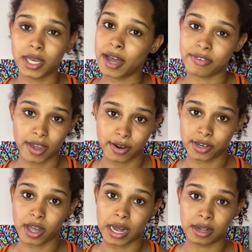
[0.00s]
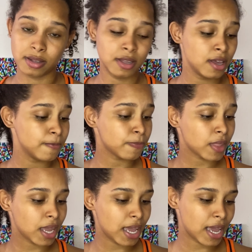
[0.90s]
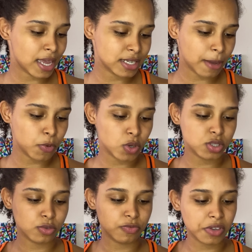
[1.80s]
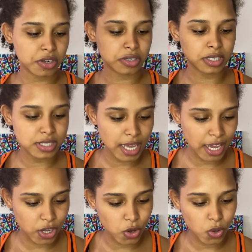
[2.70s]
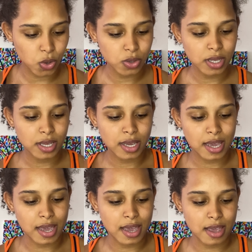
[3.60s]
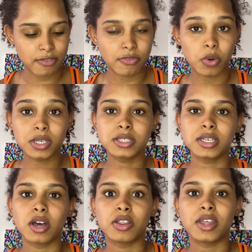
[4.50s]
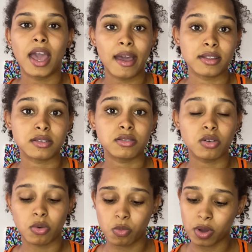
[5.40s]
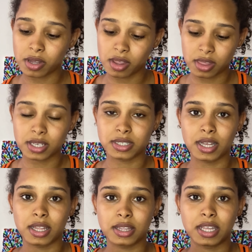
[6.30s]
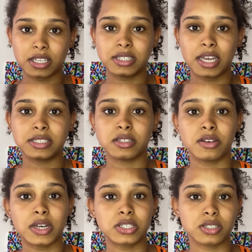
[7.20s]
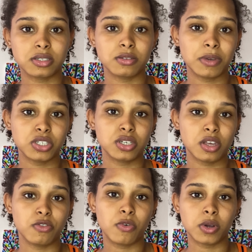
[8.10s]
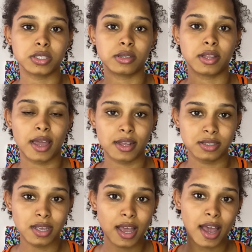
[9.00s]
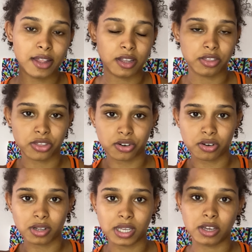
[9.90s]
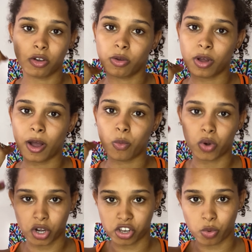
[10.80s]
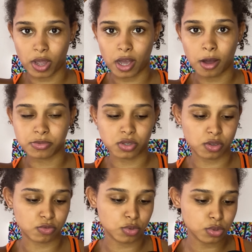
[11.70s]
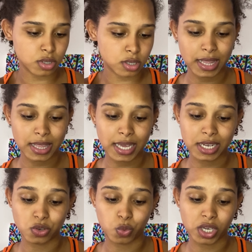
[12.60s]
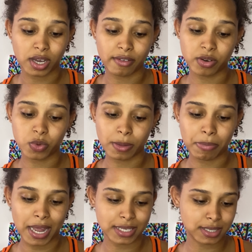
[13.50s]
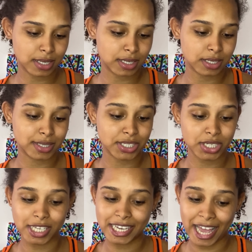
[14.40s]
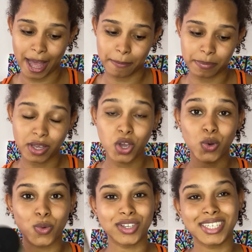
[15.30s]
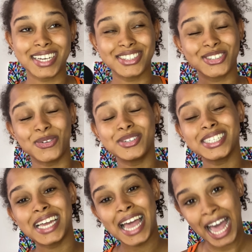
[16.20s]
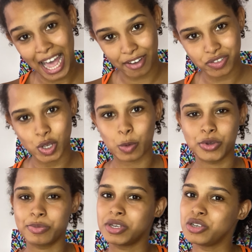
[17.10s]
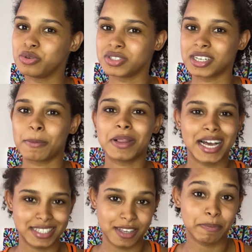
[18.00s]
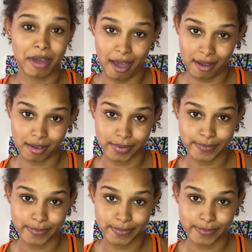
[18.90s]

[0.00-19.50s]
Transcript: have hair, y'all. And I'm going to finger detangle and focusing on the ends. So one of the things that they say in the directions is to make sure that you focus on the ends and then thoroughly work your way up to the roots. And then we cover with a plastic conditioning cap, which I don't have, so I will be using a plastic bag.